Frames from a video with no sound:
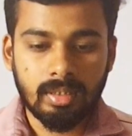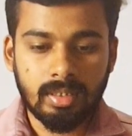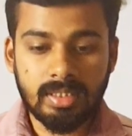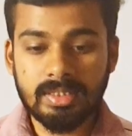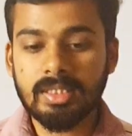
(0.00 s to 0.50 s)

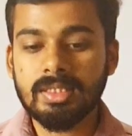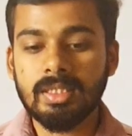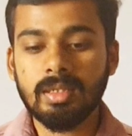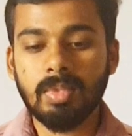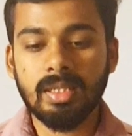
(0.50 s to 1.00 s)
Let us
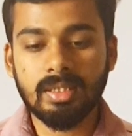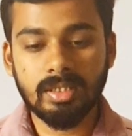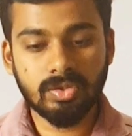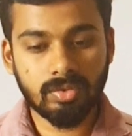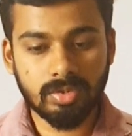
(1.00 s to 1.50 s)
consider a
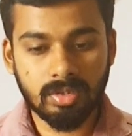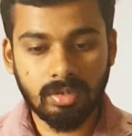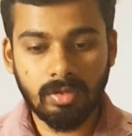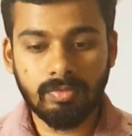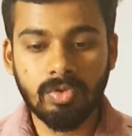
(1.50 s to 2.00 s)
binary solution
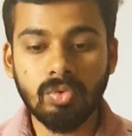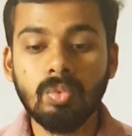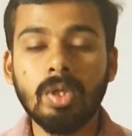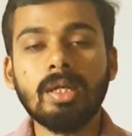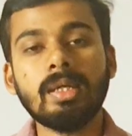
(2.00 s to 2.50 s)
of two
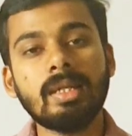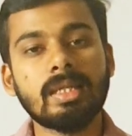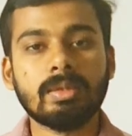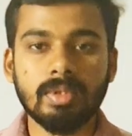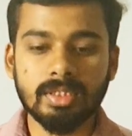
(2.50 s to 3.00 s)
volatile
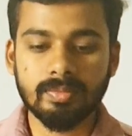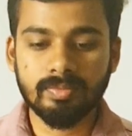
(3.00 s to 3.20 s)
liquids.